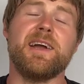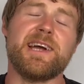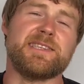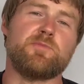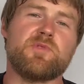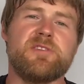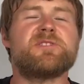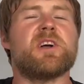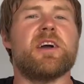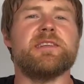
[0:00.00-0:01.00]
As a brief
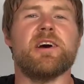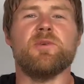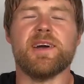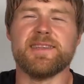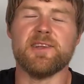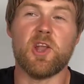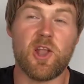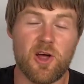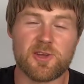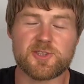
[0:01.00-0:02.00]
side note, I did a
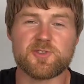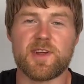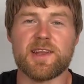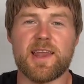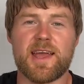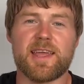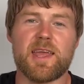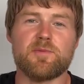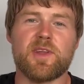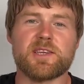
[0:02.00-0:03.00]
lot of straight leg
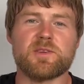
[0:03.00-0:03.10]
hip flexor